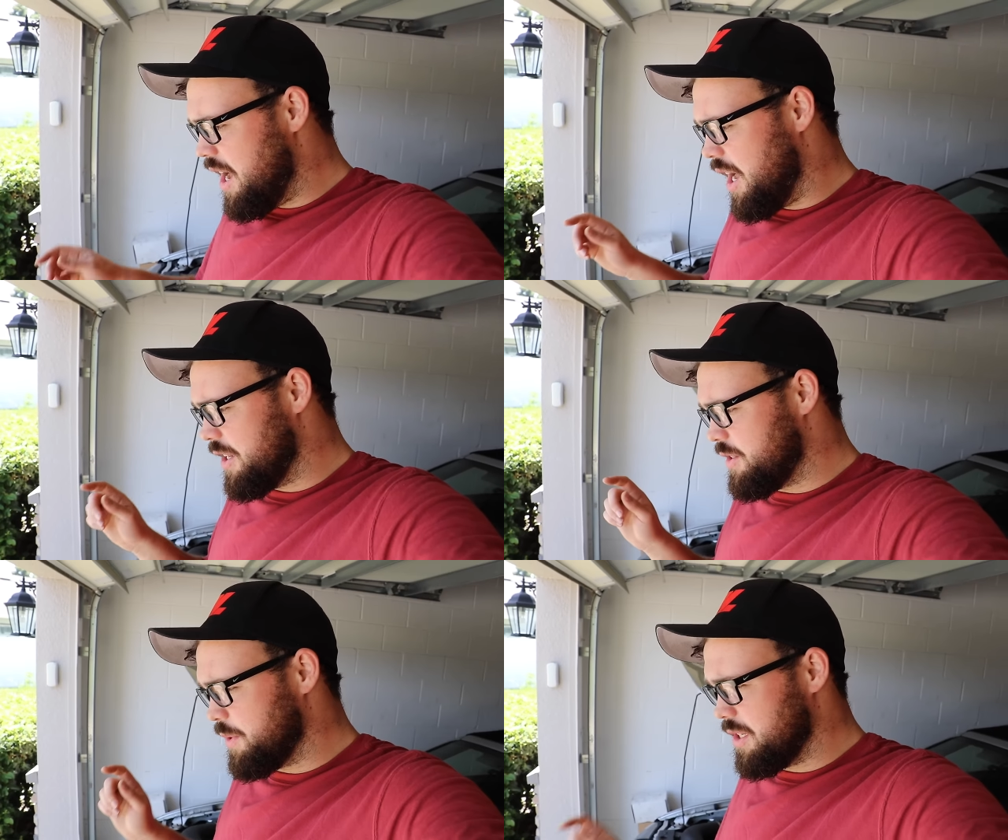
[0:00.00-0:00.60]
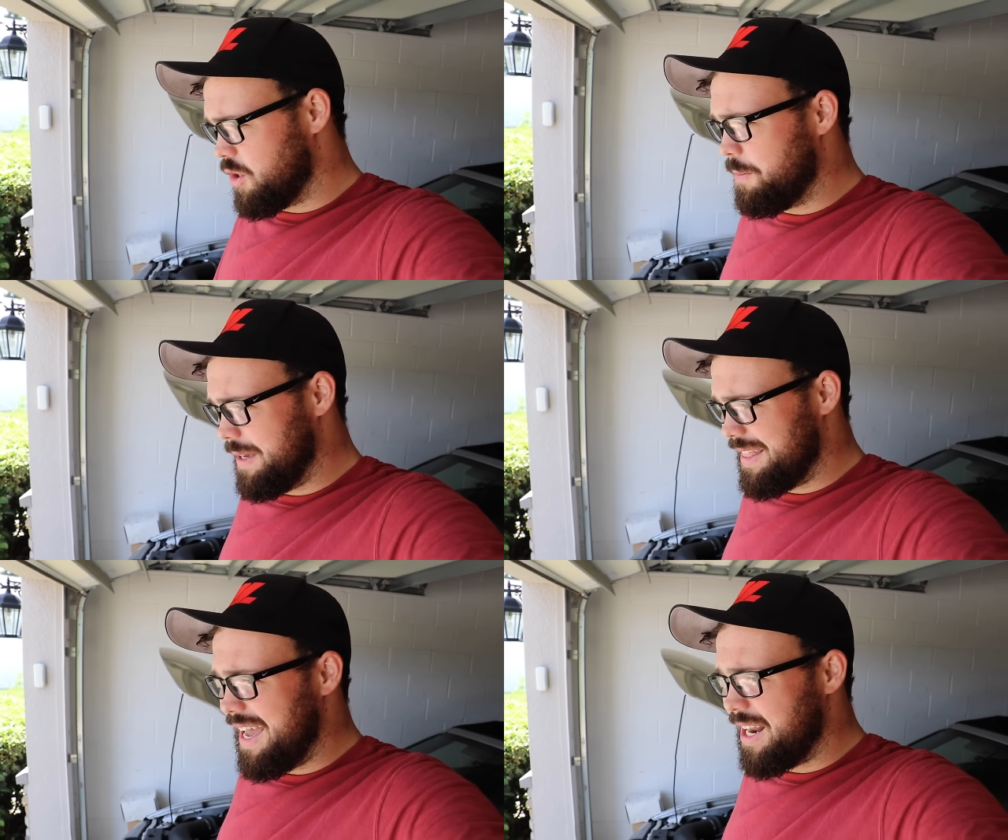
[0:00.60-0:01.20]
Uh, so we're gonna go
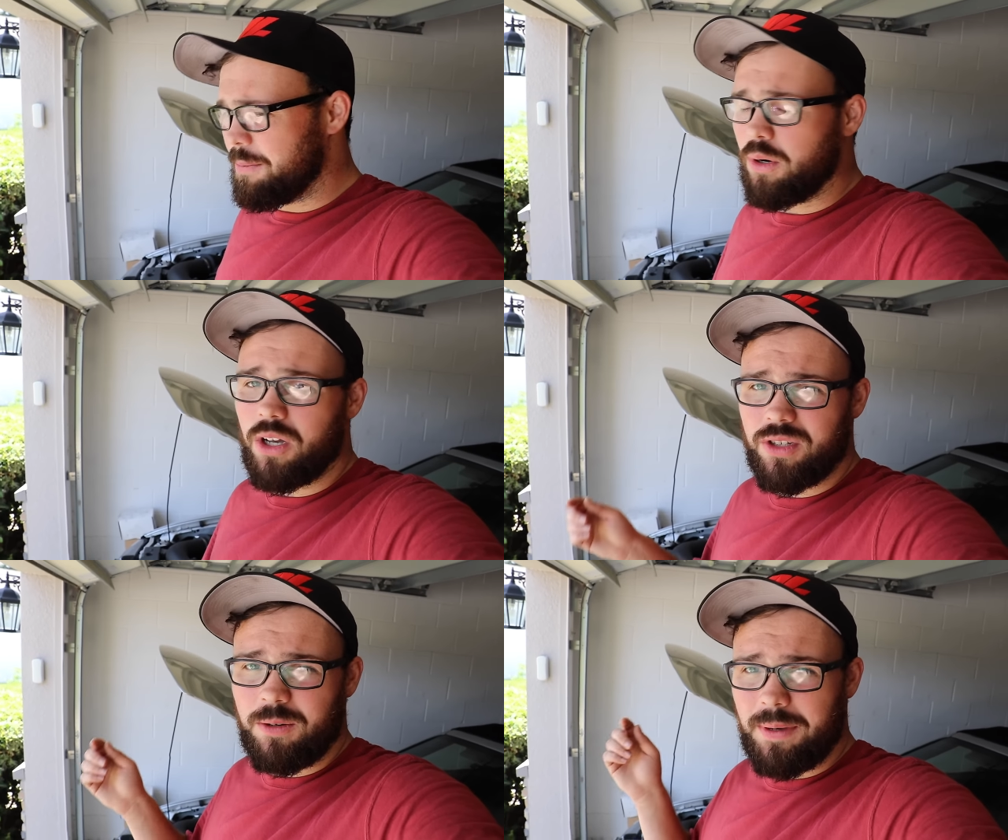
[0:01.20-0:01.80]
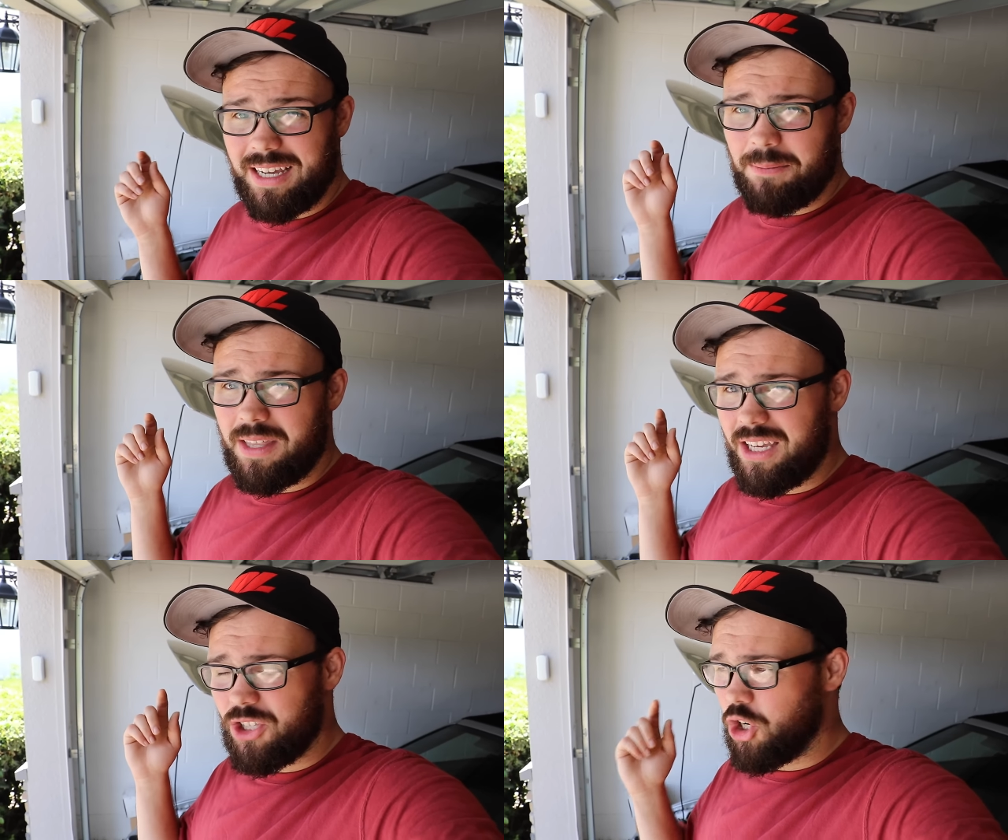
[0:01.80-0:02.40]
pick that up. We're also gonna pick up
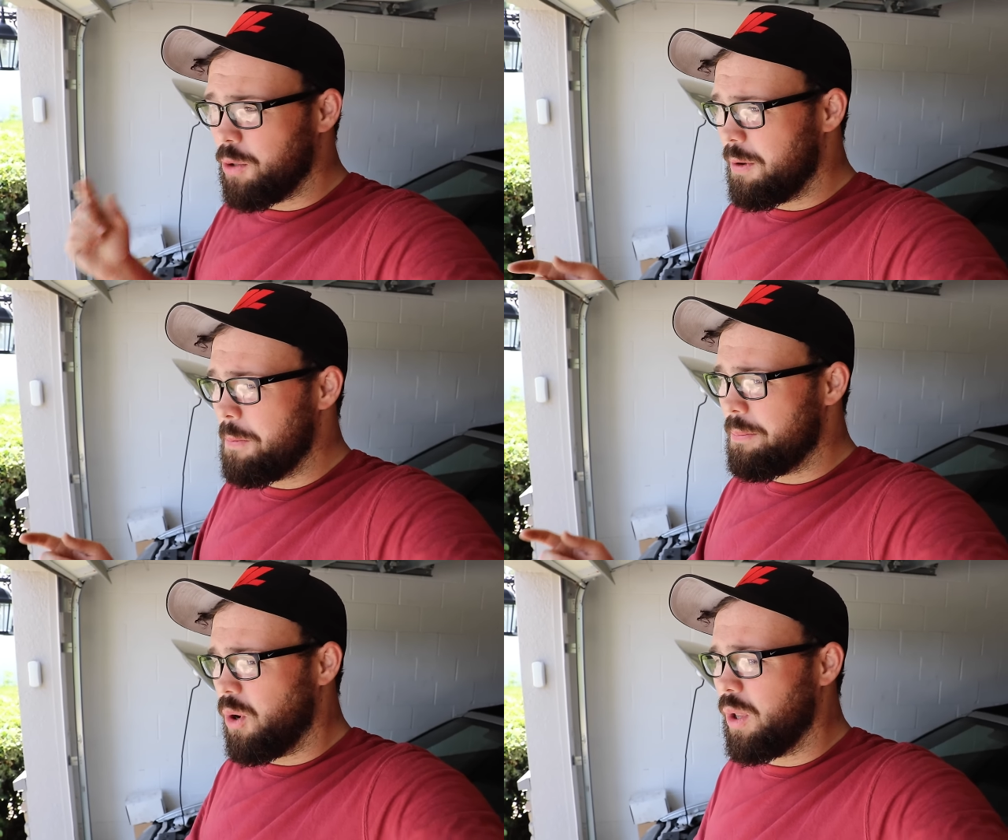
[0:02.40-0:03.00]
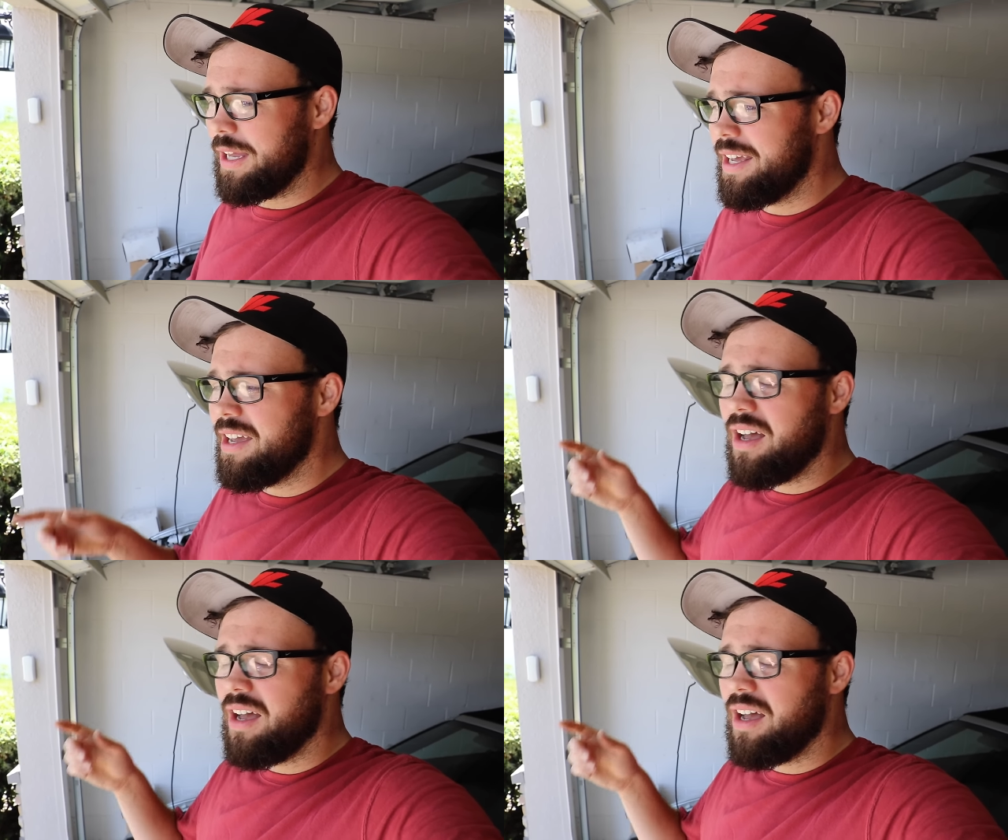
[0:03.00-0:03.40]
the Turbo Bullet.